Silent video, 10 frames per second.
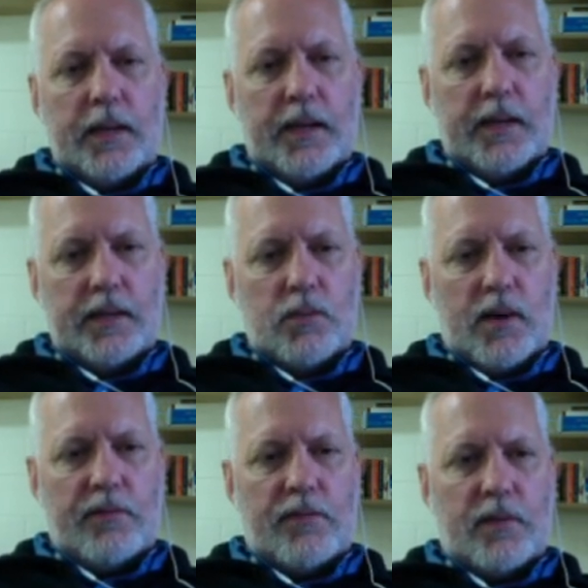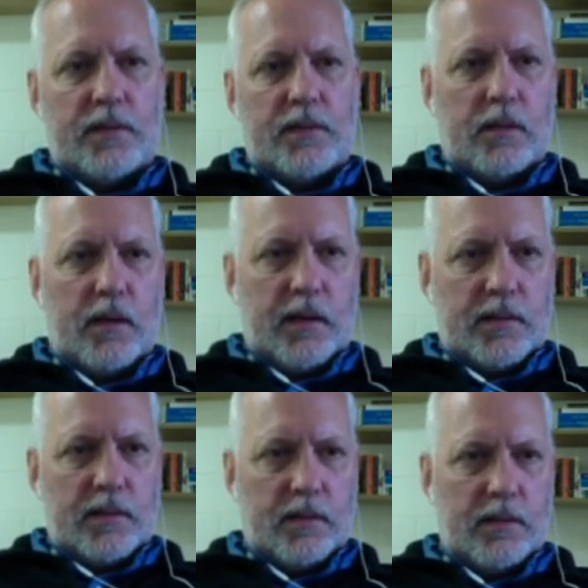And it's waiting for us to log in.
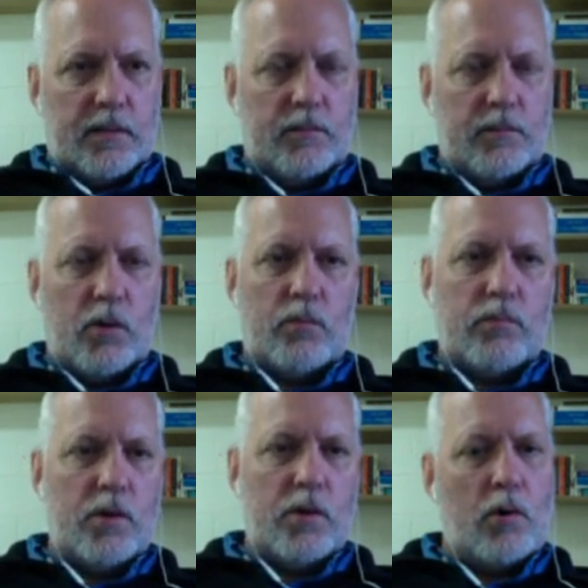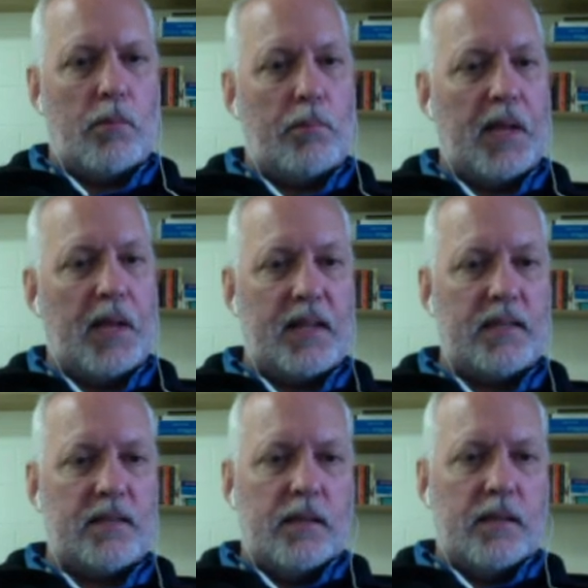So no, no complaints.